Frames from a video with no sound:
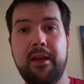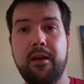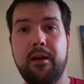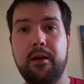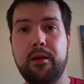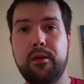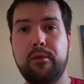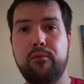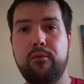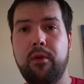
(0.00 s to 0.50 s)

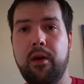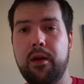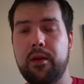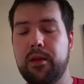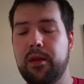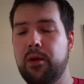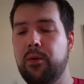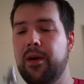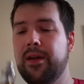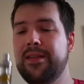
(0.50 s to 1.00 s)
guys, right,
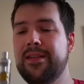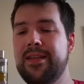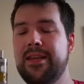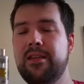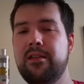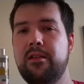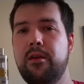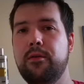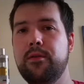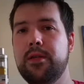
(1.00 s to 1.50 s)
so I
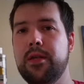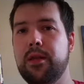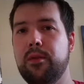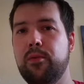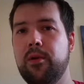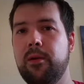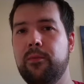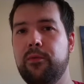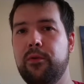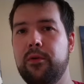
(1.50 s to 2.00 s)
did notice
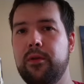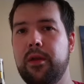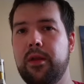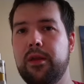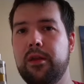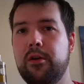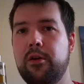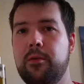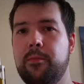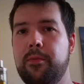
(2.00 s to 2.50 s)
when I brought
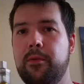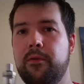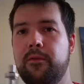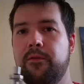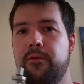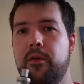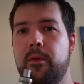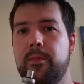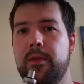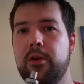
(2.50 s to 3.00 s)
this up
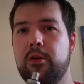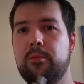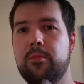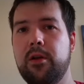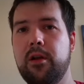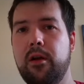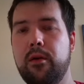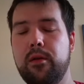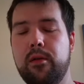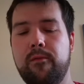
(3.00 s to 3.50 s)
from the up
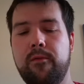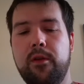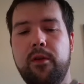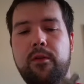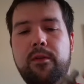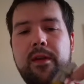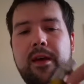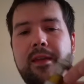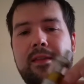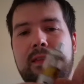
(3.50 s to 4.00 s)
close view
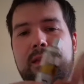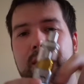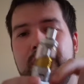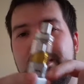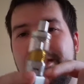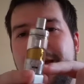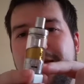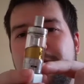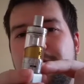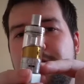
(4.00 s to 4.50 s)
that this
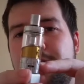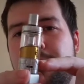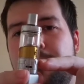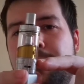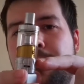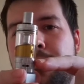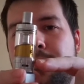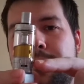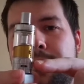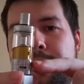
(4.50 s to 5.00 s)
section at the
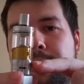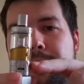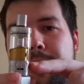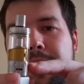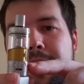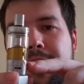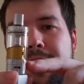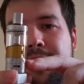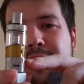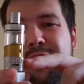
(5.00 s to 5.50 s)
bottom,
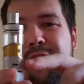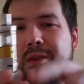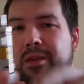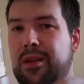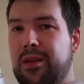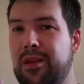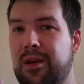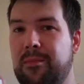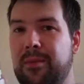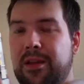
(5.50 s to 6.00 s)
just
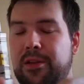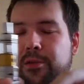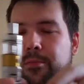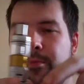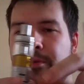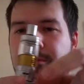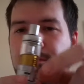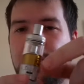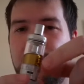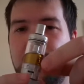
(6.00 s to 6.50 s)
as I mentioned
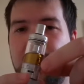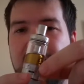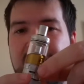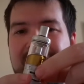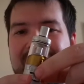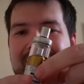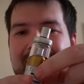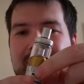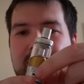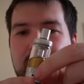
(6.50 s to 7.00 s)
before,
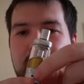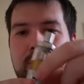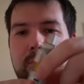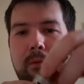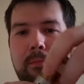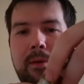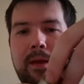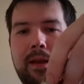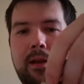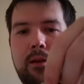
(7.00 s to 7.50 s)
had come a
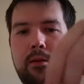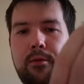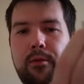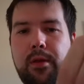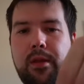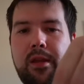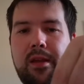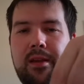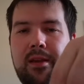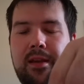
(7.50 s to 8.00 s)
bit
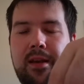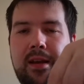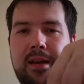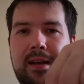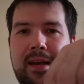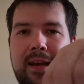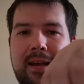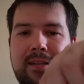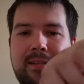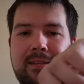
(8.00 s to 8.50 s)
loose and
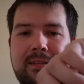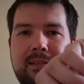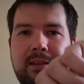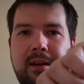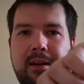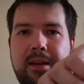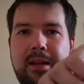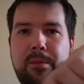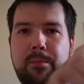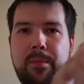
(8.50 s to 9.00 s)
I had to
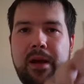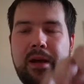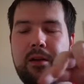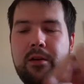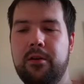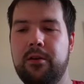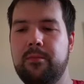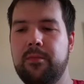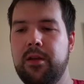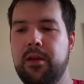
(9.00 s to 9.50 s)
tighten it back
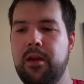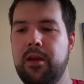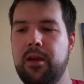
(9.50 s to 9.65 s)
up.